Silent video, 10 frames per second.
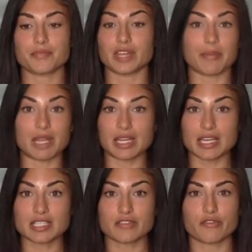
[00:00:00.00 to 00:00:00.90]

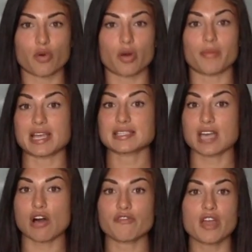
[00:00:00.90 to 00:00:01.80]
limitless for
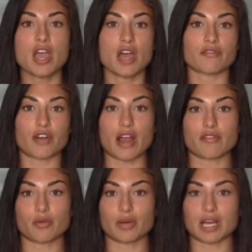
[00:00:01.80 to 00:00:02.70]
myself and for
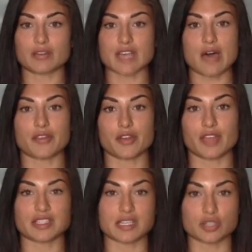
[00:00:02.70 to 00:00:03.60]
everyone else out there
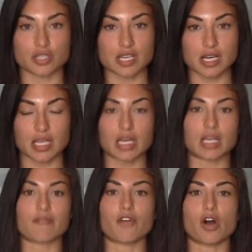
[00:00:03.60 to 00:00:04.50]
that's interested in
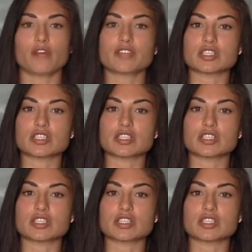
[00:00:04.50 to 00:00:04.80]
getting involved.